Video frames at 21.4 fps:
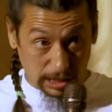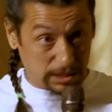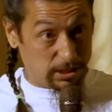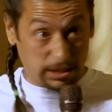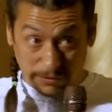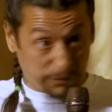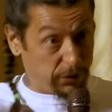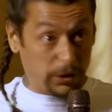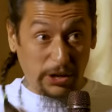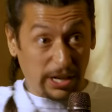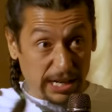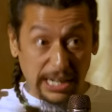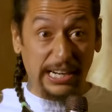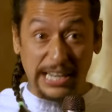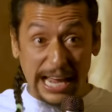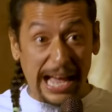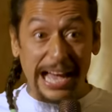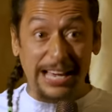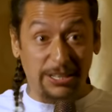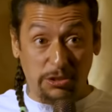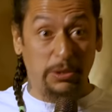because if you're
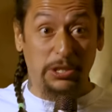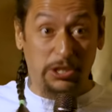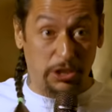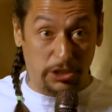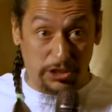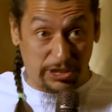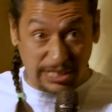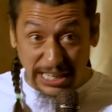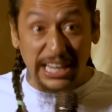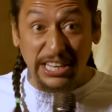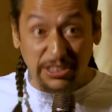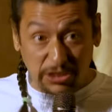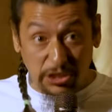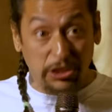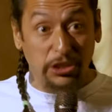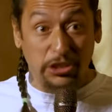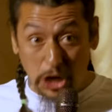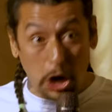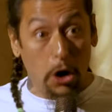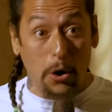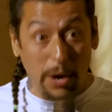eating ass with your teeth,
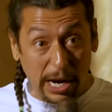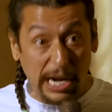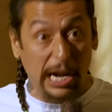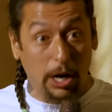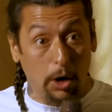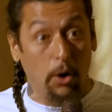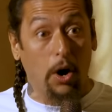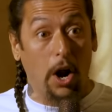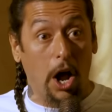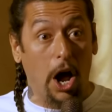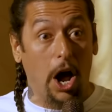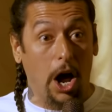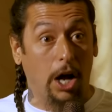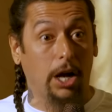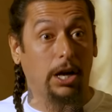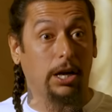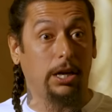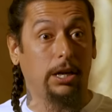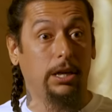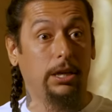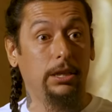you're doing it
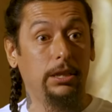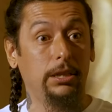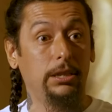wrong.